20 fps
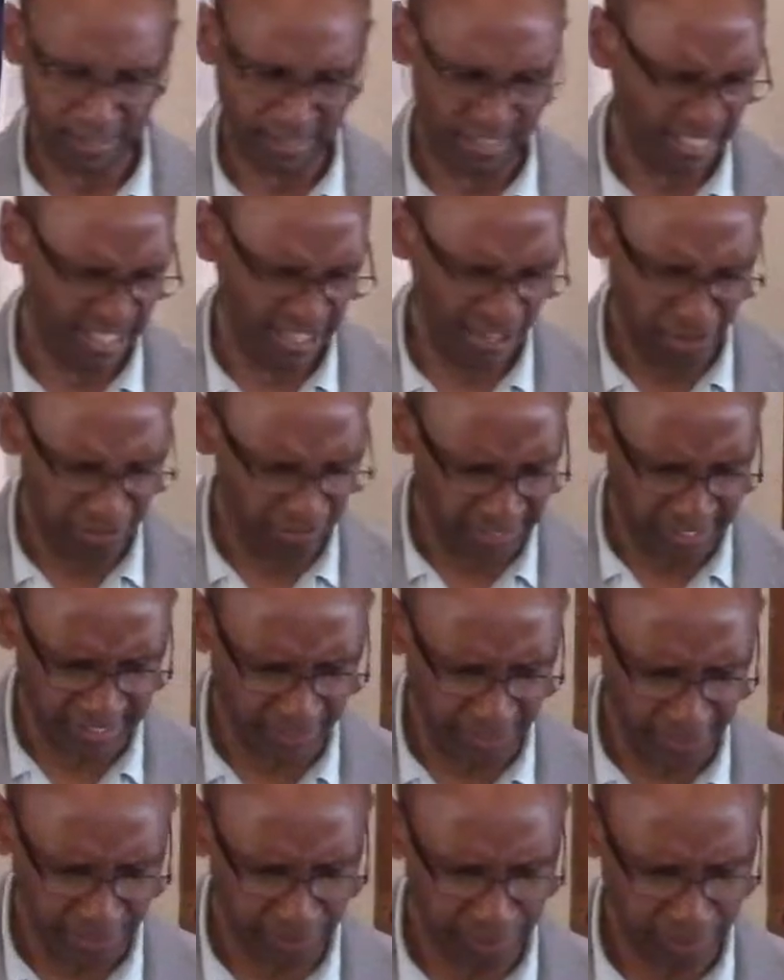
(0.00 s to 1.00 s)
you don't need
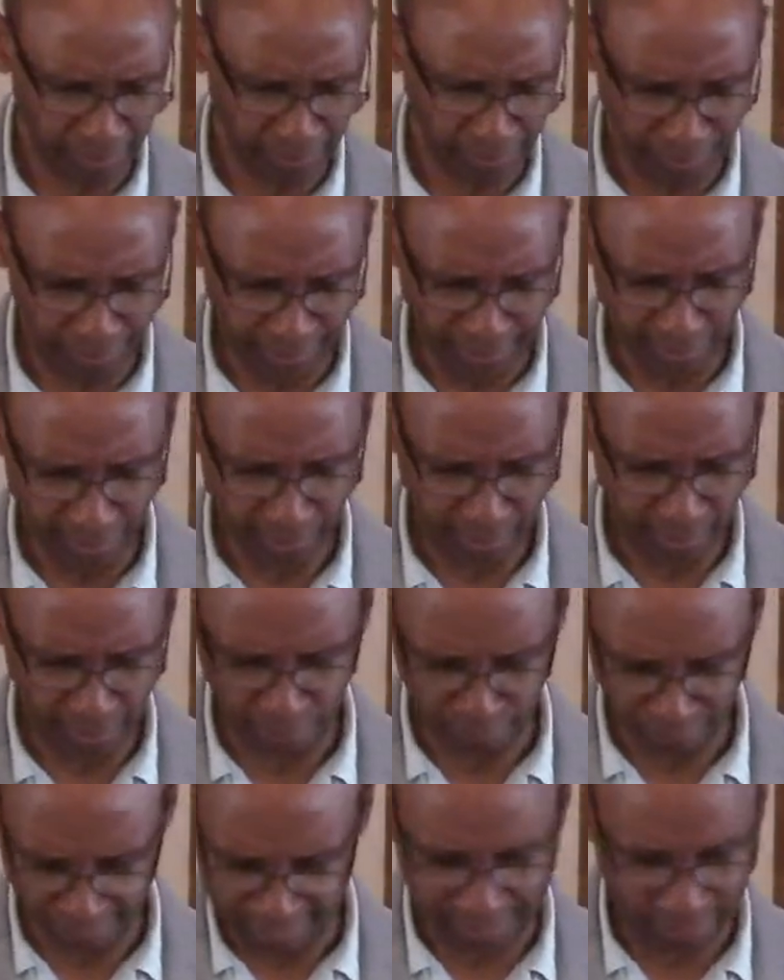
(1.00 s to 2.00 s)
to know the
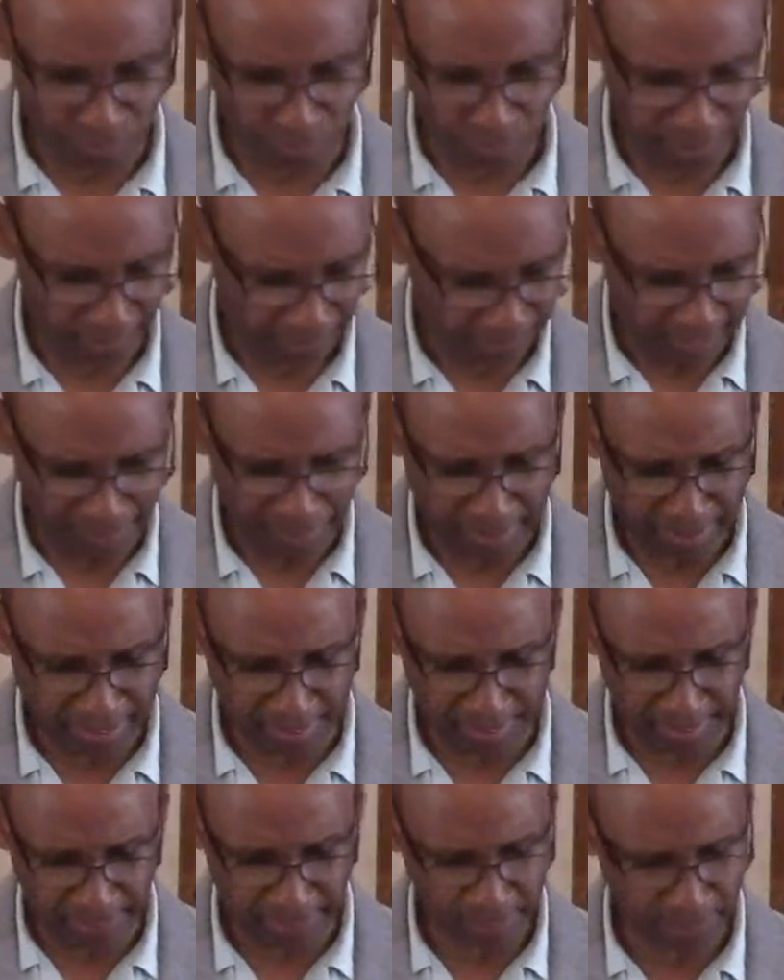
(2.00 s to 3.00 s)
Greek word that
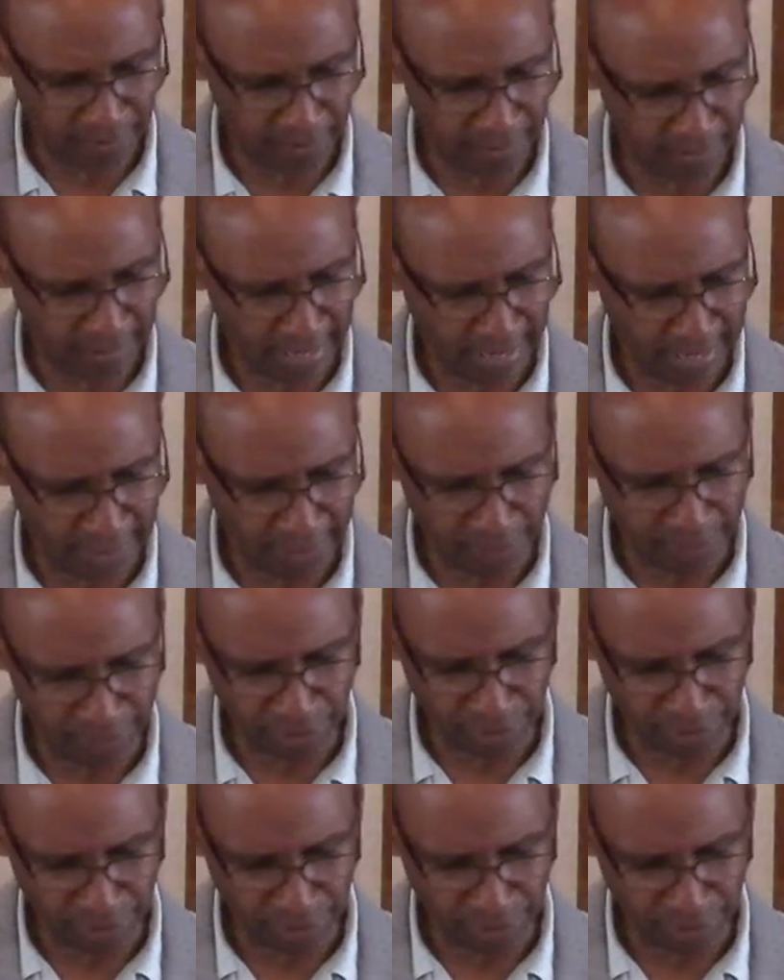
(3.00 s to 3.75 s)
Peter um,